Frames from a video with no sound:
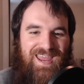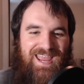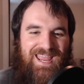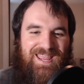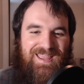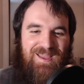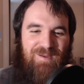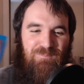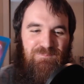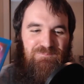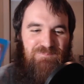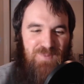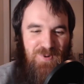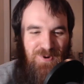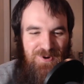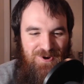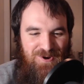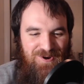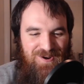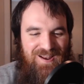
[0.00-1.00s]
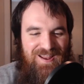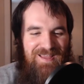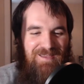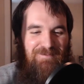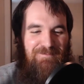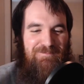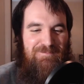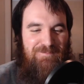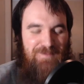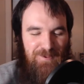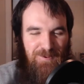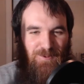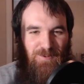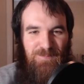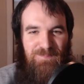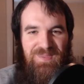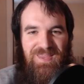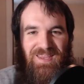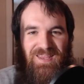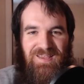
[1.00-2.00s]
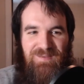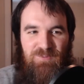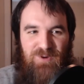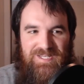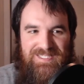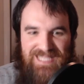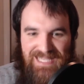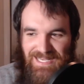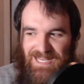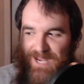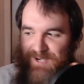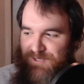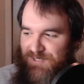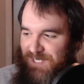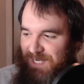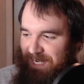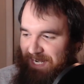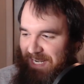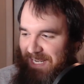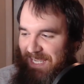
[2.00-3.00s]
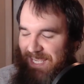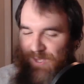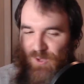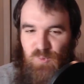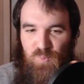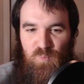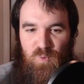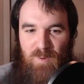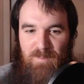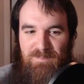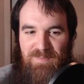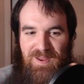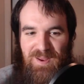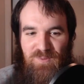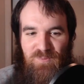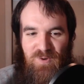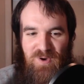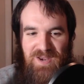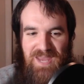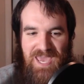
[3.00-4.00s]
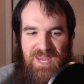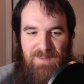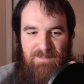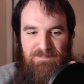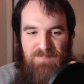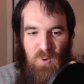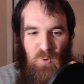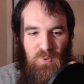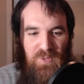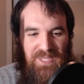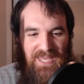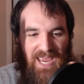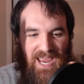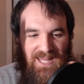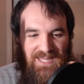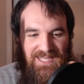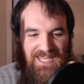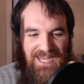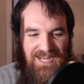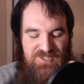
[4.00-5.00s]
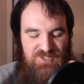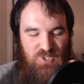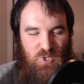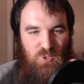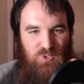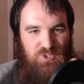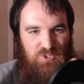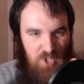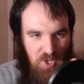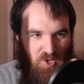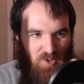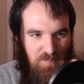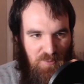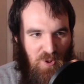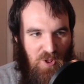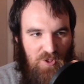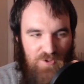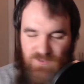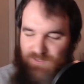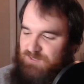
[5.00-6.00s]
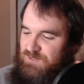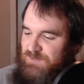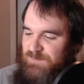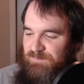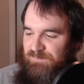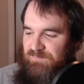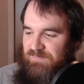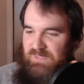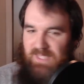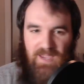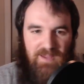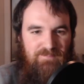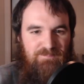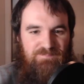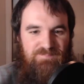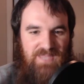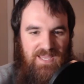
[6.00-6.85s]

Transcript: A murder film where teenagers are getting killed one by one at a bowling alley, and it's called Gutterballs yeah,